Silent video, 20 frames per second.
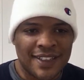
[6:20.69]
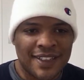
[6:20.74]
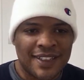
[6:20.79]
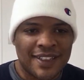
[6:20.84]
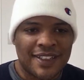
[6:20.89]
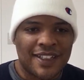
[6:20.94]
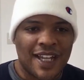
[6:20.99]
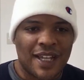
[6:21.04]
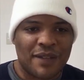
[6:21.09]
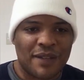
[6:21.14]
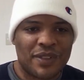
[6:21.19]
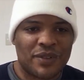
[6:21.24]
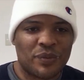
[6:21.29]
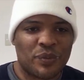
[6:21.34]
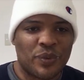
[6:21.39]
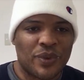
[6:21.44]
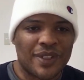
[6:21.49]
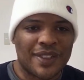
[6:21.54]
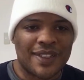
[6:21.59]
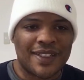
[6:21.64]
I've been
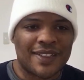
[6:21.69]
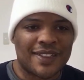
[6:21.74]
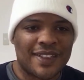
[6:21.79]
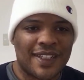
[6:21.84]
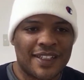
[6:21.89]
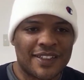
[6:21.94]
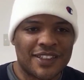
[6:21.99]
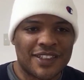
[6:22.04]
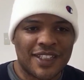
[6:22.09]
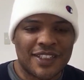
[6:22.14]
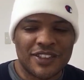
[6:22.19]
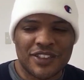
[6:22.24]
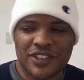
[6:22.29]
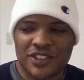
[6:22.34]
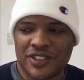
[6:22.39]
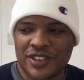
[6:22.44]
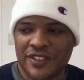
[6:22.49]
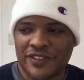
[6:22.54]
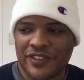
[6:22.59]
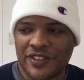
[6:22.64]
working in the English
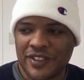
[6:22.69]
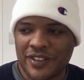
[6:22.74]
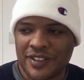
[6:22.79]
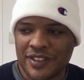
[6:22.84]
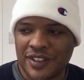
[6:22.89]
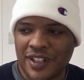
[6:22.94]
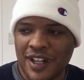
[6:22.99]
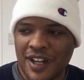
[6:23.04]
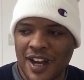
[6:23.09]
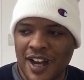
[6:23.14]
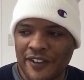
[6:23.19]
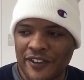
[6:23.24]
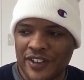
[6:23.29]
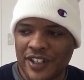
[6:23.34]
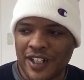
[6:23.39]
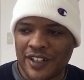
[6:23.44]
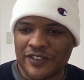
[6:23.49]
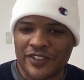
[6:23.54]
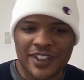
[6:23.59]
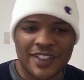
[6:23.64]
industry for, off and on
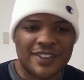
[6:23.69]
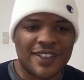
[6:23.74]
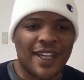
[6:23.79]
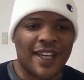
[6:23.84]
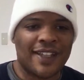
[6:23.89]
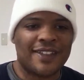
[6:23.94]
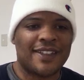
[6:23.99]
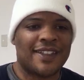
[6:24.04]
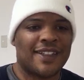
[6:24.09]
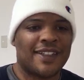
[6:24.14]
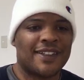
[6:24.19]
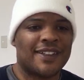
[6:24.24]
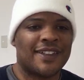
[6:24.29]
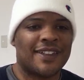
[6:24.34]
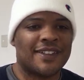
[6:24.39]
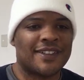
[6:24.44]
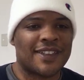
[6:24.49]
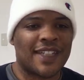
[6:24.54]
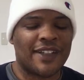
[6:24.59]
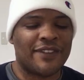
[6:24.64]
for like 10
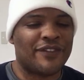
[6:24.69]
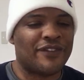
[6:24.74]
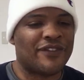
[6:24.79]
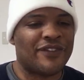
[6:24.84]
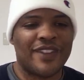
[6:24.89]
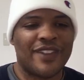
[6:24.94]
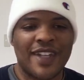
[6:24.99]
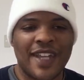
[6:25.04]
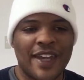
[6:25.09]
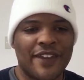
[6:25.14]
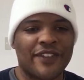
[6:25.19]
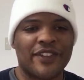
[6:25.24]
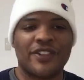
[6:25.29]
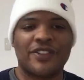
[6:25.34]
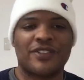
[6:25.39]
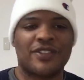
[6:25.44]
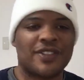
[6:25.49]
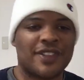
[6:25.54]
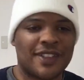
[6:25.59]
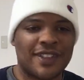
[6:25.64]
years. I've never
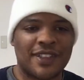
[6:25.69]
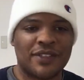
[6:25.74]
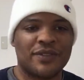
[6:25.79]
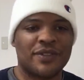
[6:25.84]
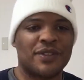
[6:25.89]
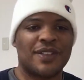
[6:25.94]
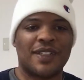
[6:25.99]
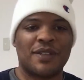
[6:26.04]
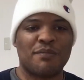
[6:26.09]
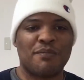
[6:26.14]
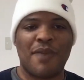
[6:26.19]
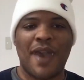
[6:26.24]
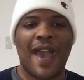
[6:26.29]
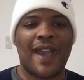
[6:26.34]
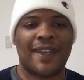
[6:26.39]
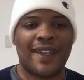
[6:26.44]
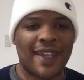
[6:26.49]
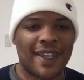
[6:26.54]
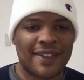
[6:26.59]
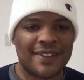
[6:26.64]
seen anyone get
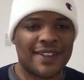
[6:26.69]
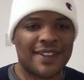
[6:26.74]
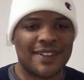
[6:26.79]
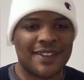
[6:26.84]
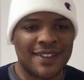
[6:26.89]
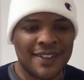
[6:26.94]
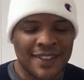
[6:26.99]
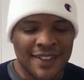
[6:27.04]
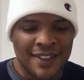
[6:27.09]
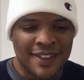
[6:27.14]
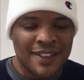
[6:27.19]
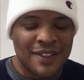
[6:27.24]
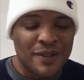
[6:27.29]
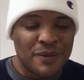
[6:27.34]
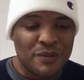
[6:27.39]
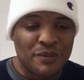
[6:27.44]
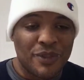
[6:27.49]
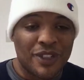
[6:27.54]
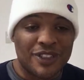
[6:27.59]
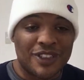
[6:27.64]
backhanded.
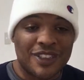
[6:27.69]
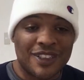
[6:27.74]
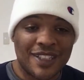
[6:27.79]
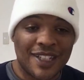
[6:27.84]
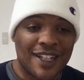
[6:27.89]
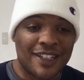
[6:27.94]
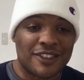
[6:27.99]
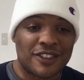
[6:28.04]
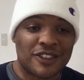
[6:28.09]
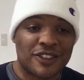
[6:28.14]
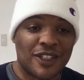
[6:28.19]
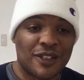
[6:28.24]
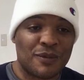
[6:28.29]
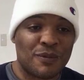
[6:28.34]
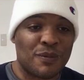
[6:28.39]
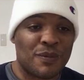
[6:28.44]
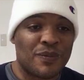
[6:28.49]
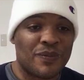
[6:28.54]
But she got straight.